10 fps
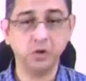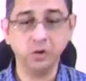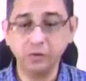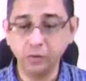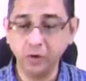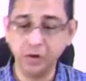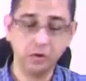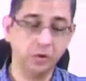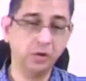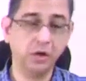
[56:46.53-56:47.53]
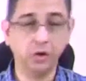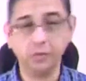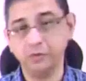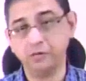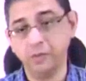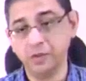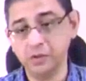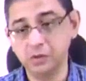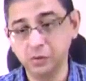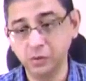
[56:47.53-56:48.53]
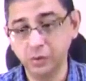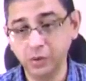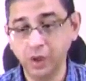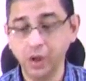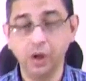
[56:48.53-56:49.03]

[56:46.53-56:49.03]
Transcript: you have to ensure that your performance is good.